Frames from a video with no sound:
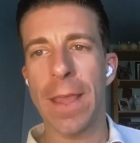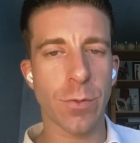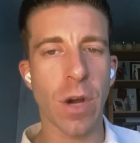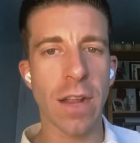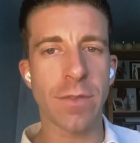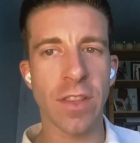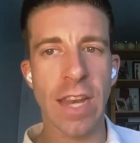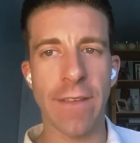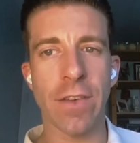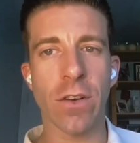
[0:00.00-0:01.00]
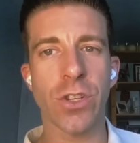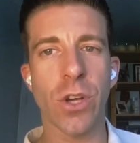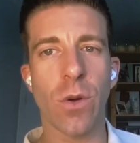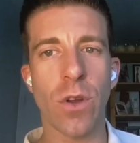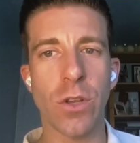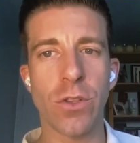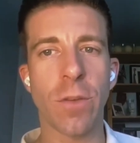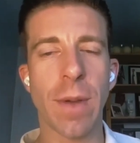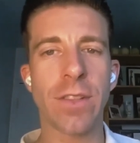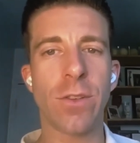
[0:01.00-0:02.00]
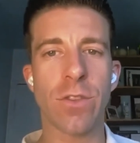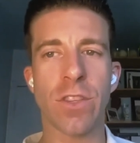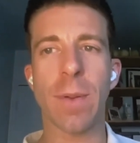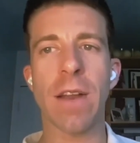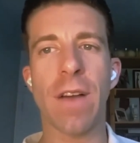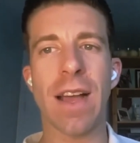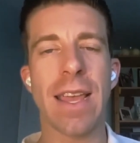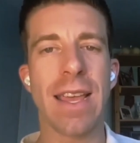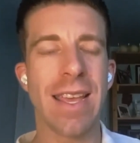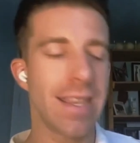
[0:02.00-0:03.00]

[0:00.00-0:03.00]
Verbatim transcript: Subscribe to the Dave Kittle Show on YouTube, iTunes, and Spotify.